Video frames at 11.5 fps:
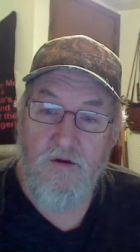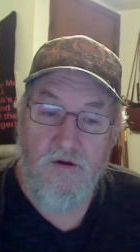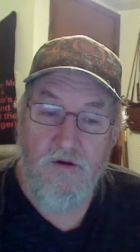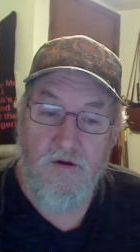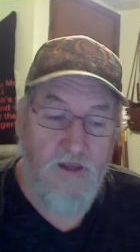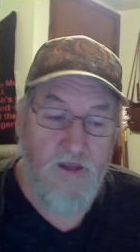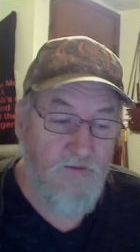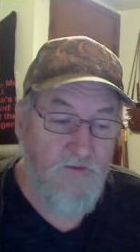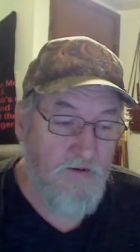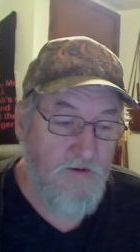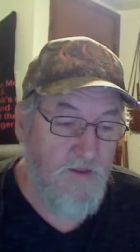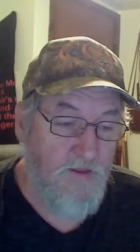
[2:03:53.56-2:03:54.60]
I can't
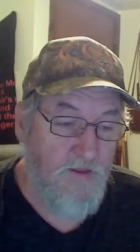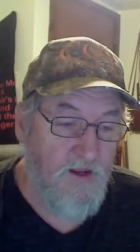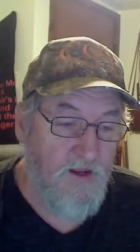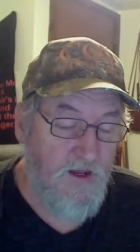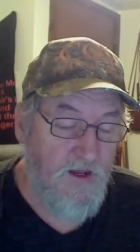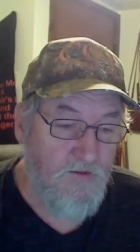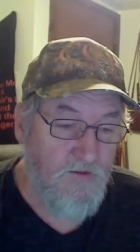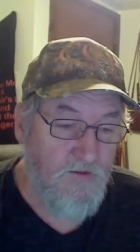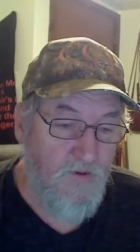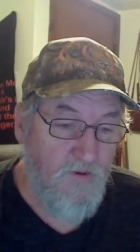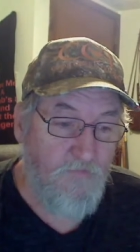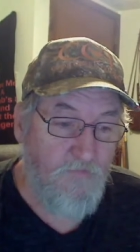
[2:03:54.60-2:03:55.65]
remember. I think I had to
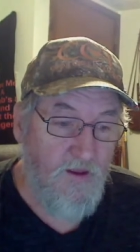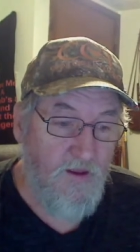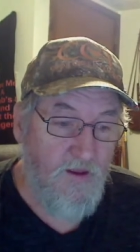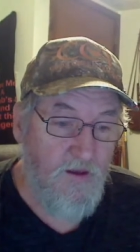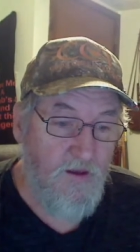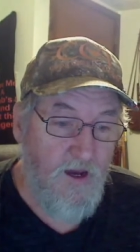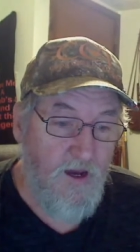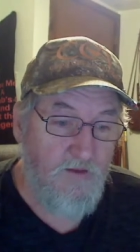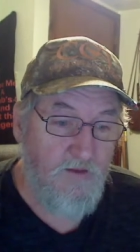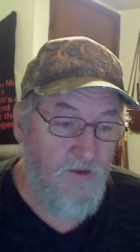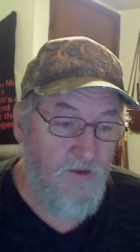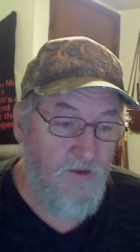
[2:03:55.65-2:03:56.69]
drop the
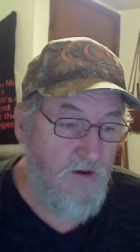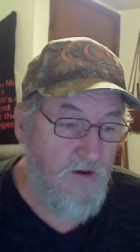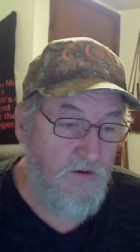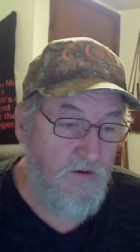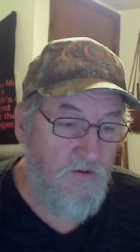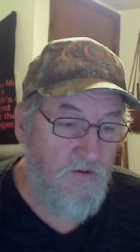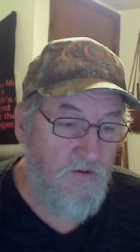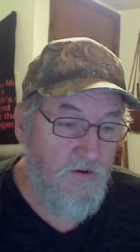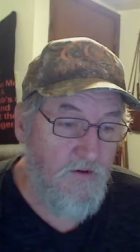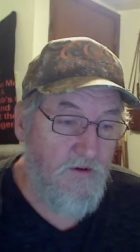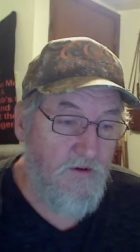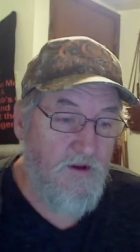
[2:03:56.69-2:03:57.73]
ISO and
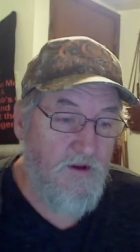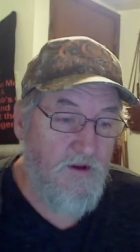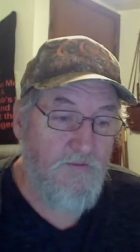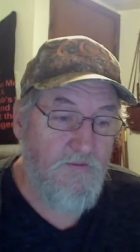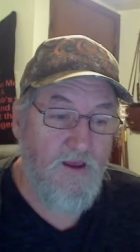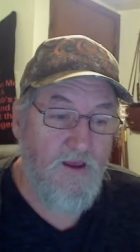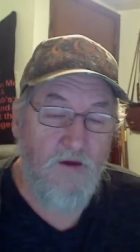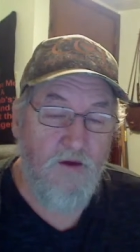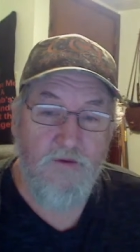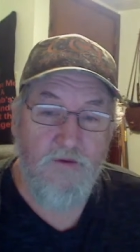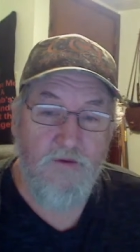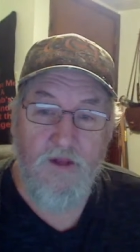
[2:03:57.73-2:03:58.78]
everything
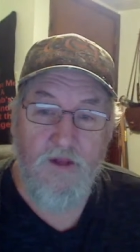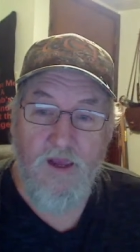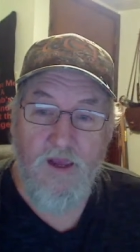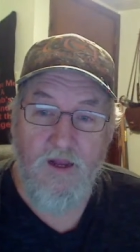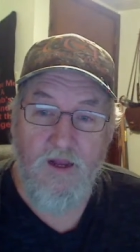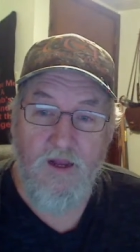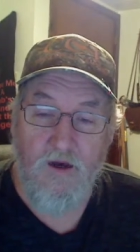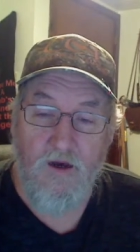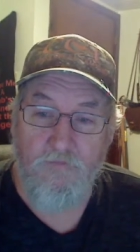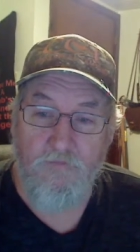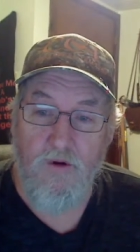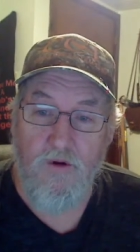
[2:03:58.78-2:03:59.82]
else, and then I had it on
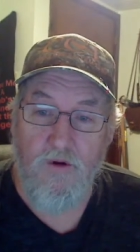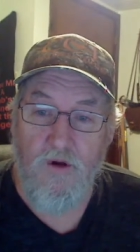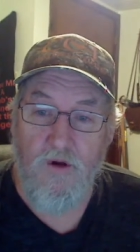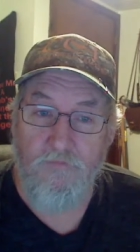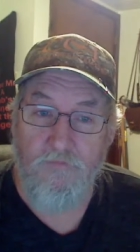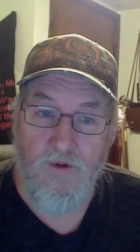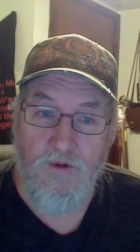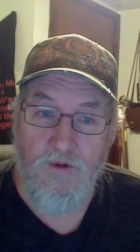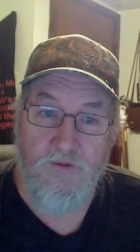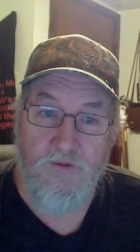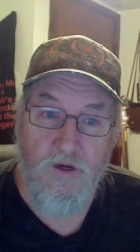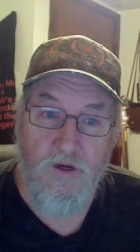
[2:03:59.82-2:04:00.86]
burst
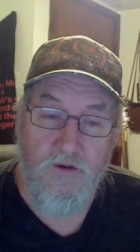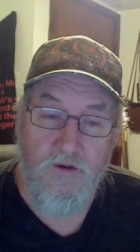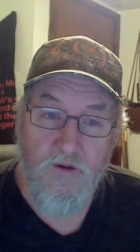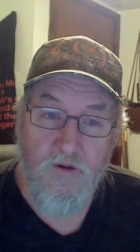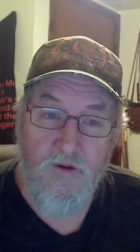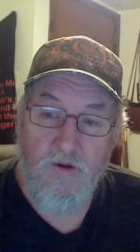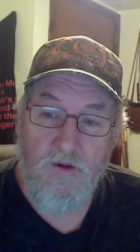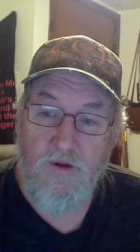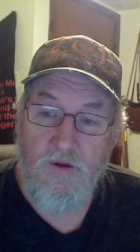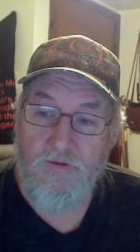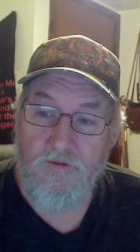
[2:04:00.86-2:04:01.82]
mode because